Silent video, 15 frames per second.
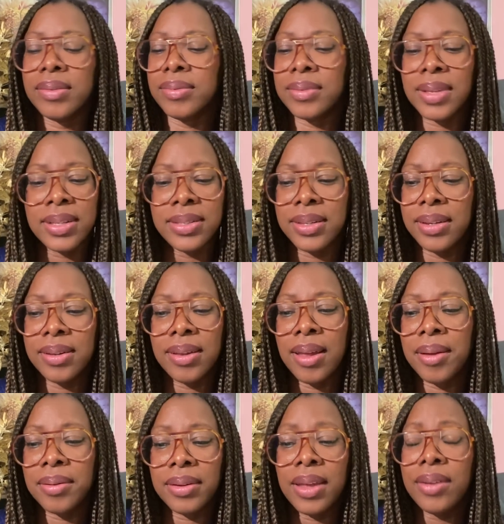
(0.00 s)
I said,
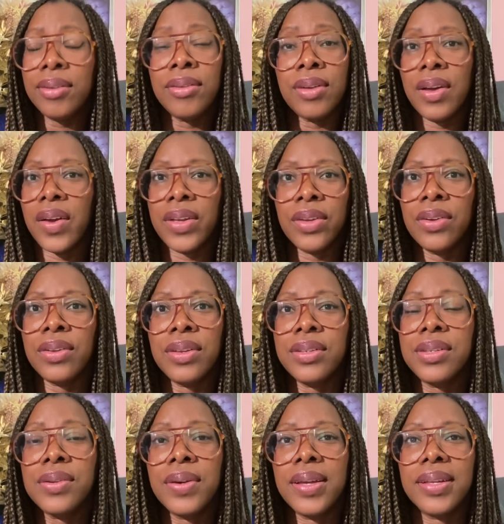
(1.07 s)
I don't know how you're going to
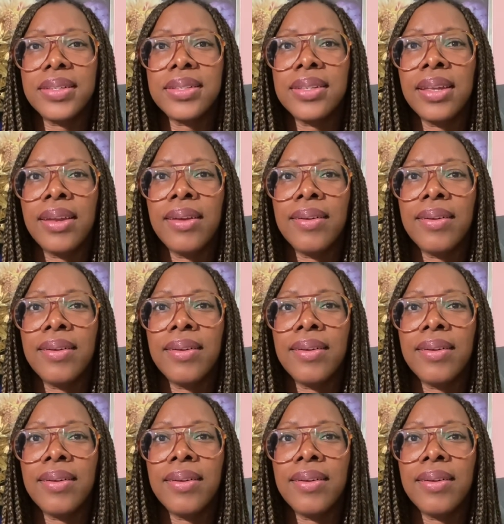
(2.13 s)
do it, you know.